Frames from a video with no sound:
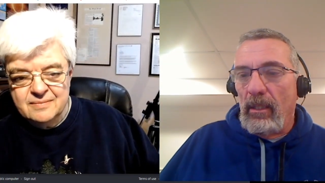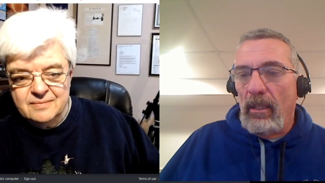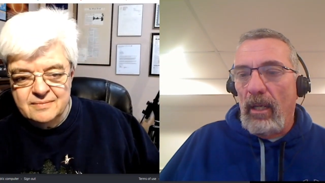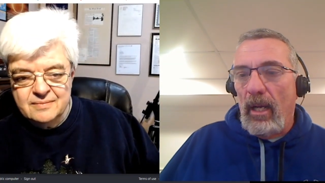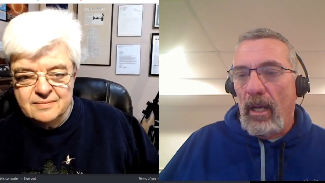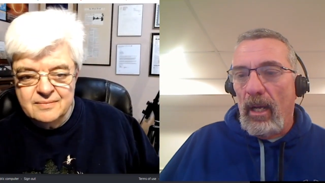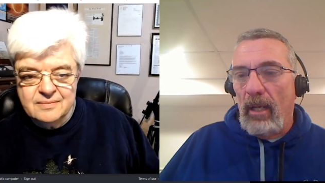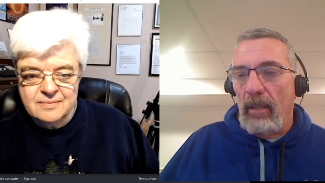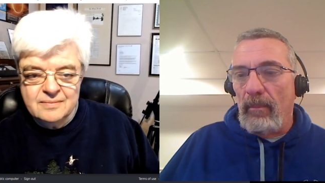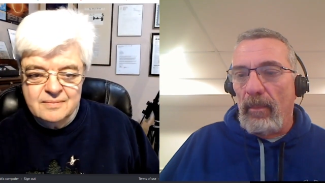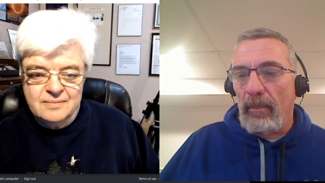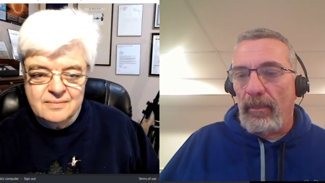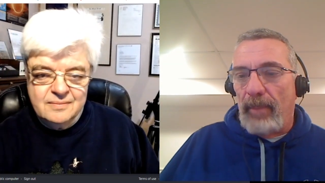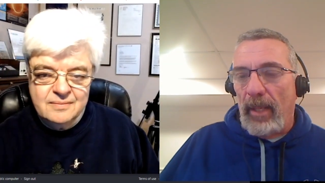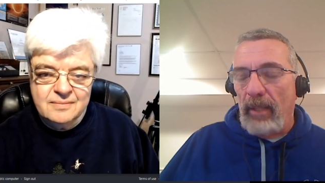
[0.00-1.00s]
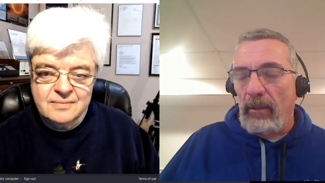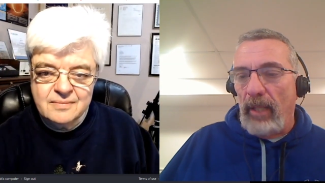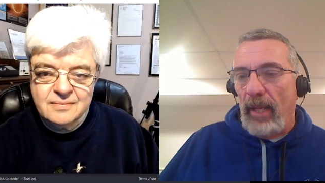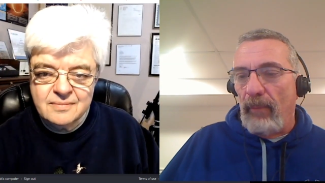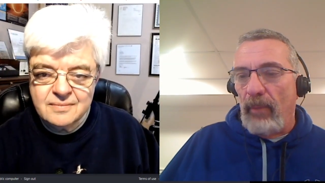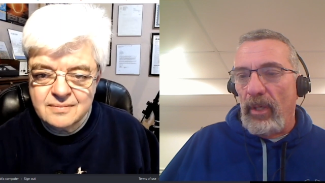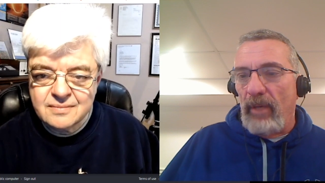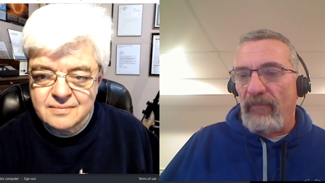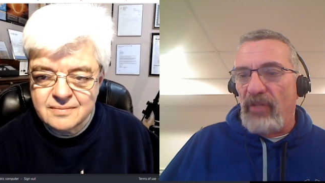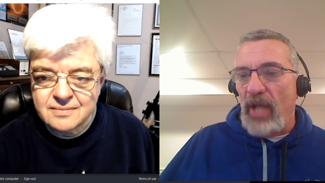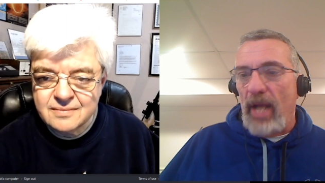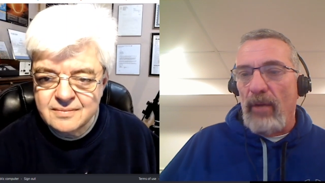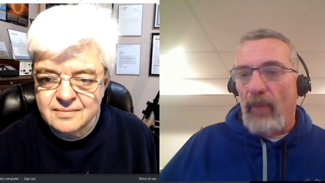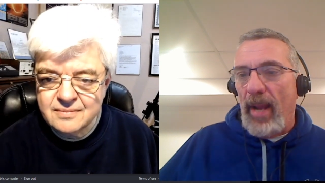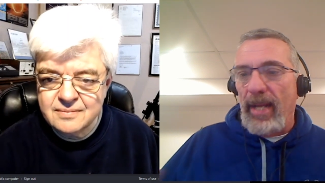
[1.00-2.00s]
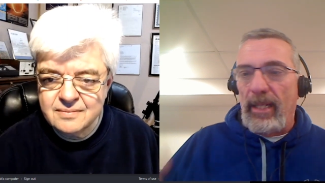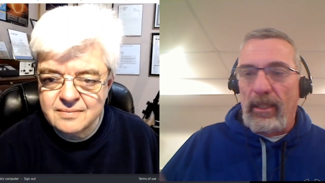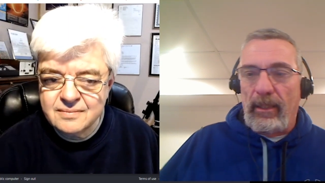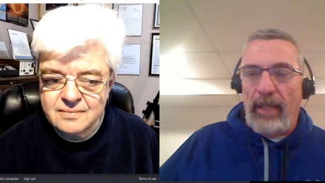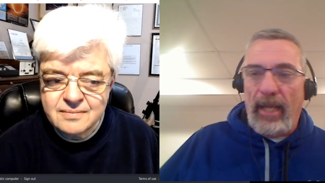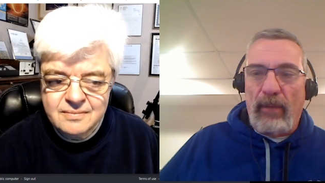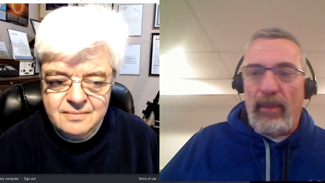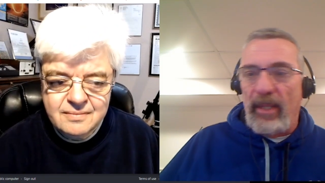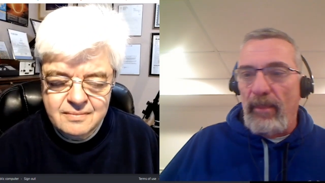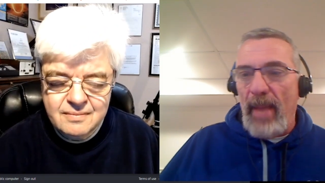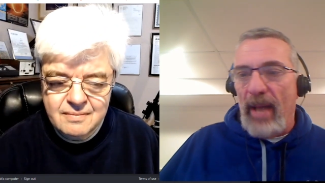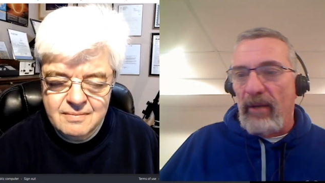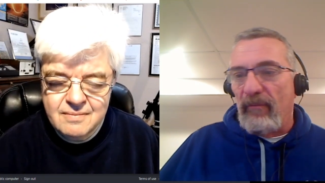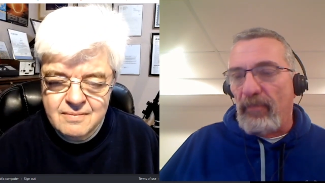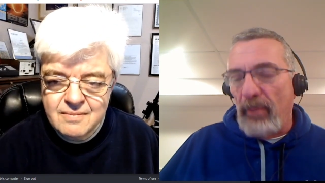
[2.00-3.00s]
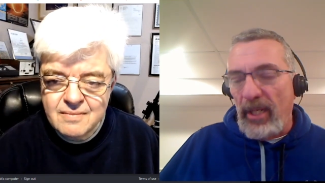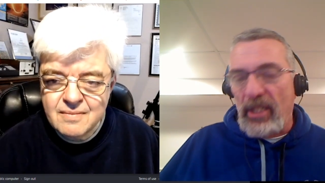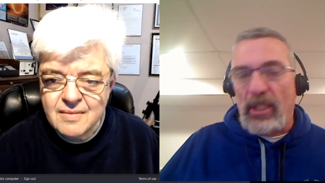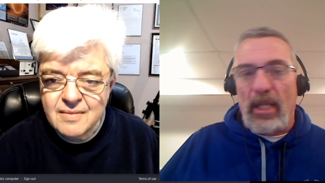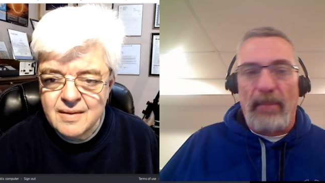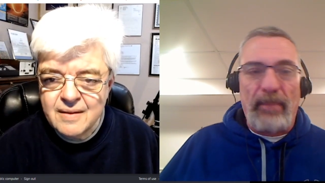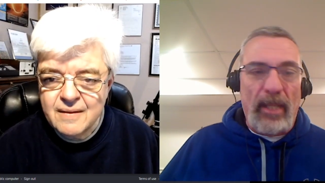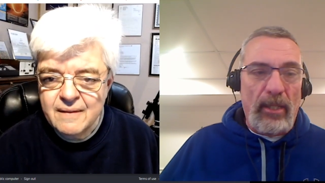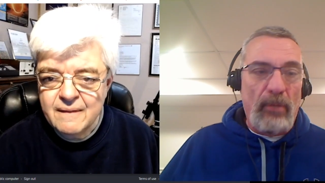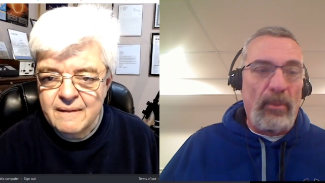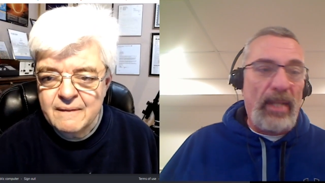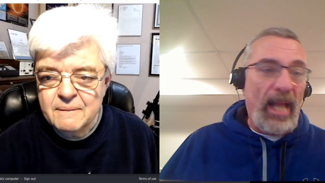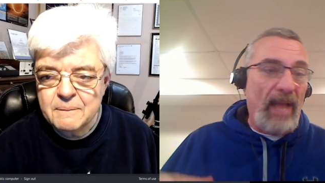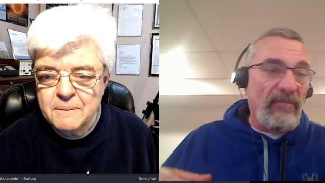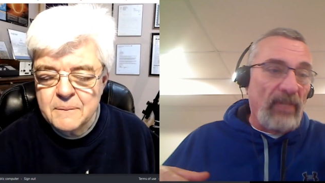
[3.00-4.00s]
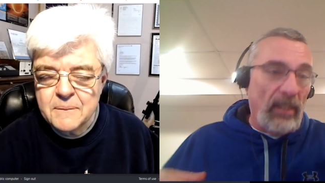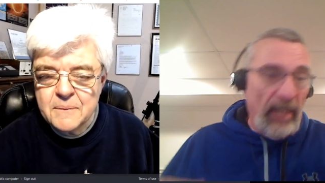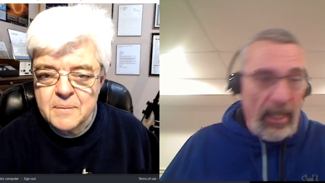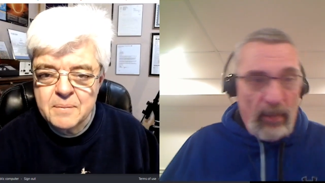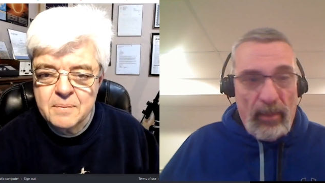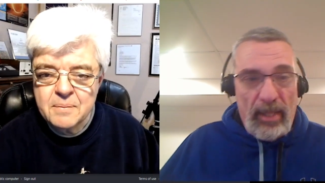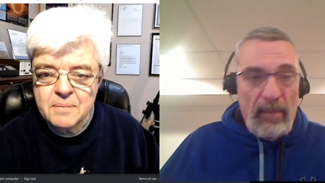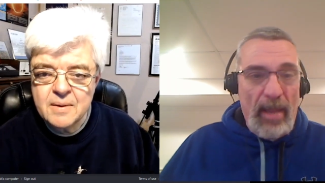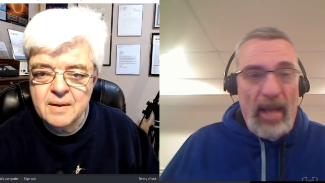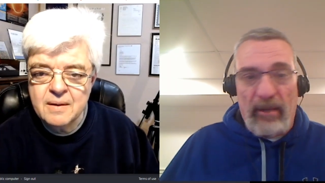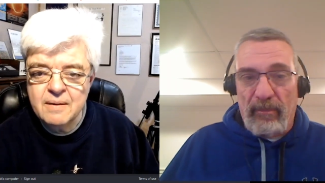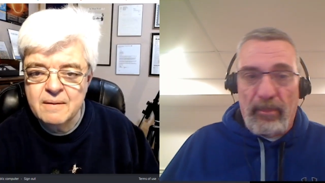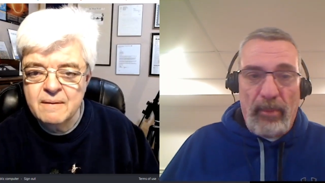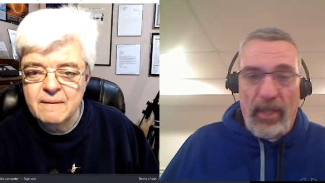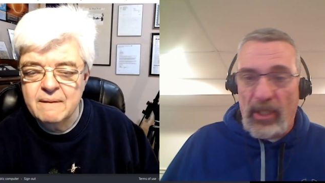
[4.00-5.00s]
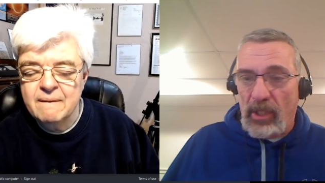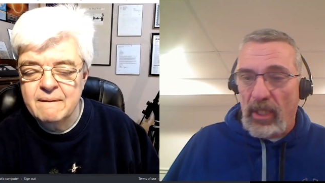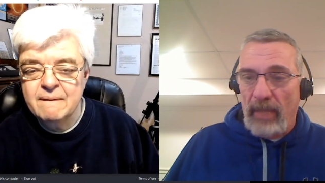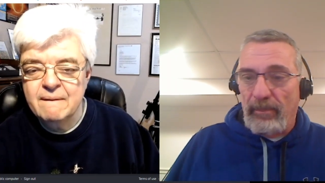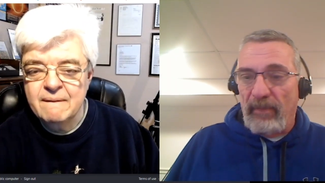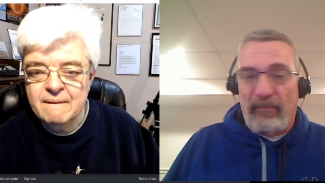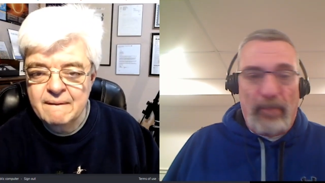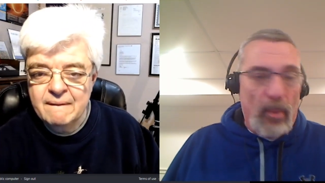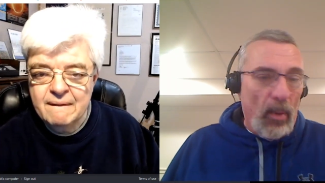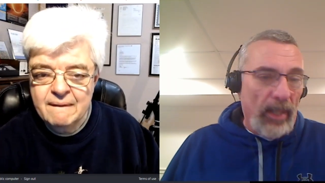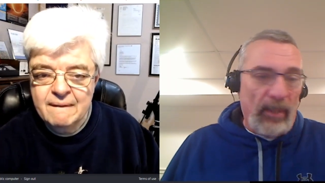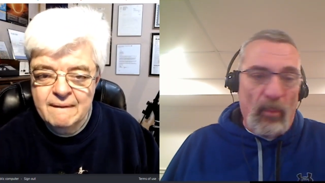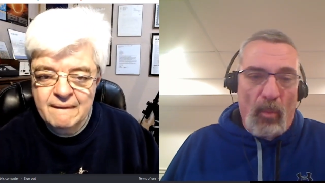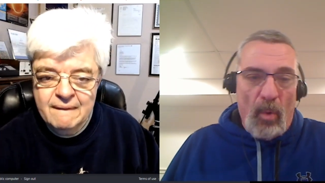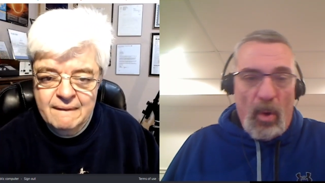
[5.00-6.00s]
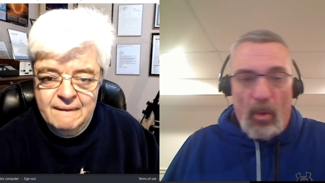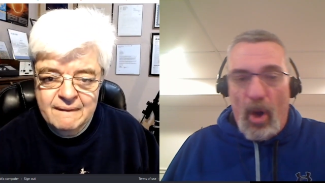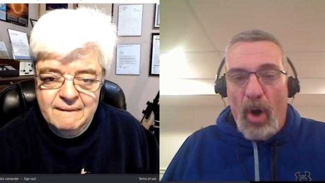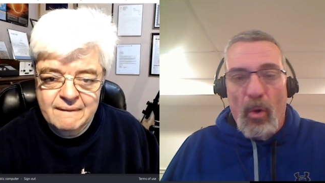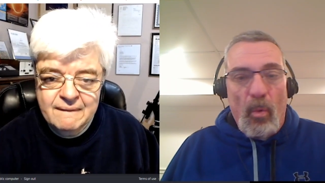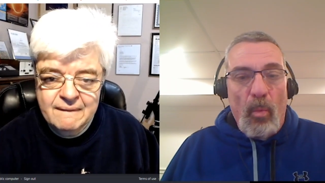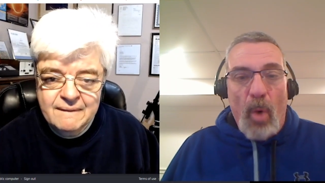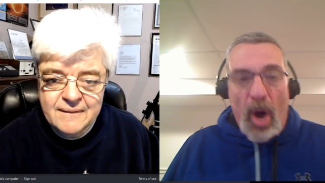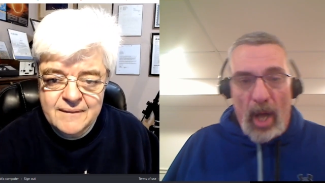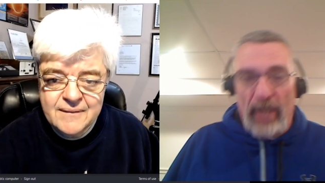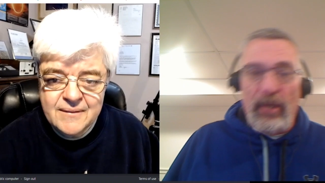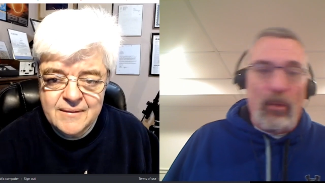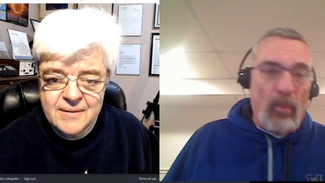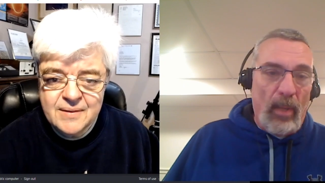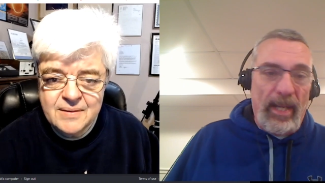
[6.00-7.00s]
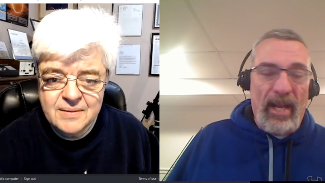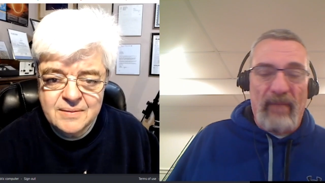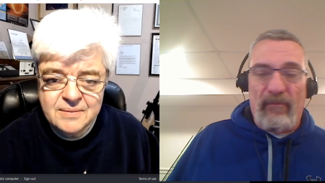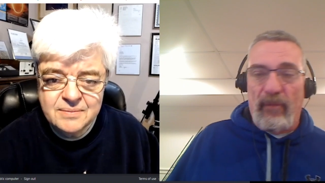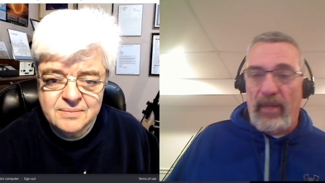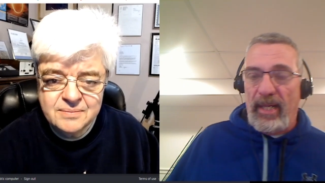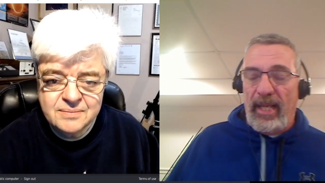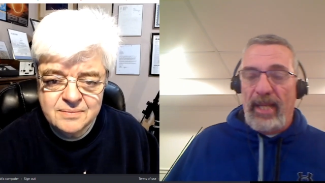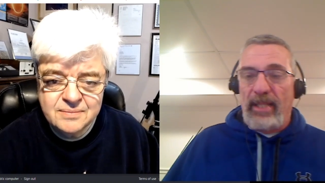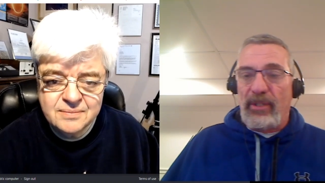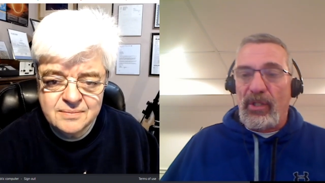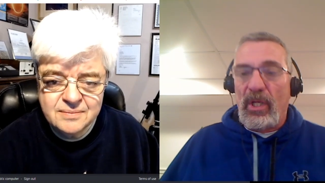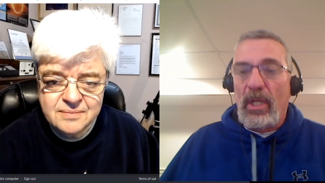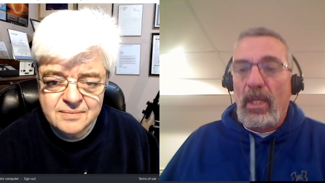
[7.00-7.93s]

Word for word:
Speaker 1: uh, but it would have generated a liquid amount of precip, then you would have the liquid amount of precip of 0.01 or whatever it is,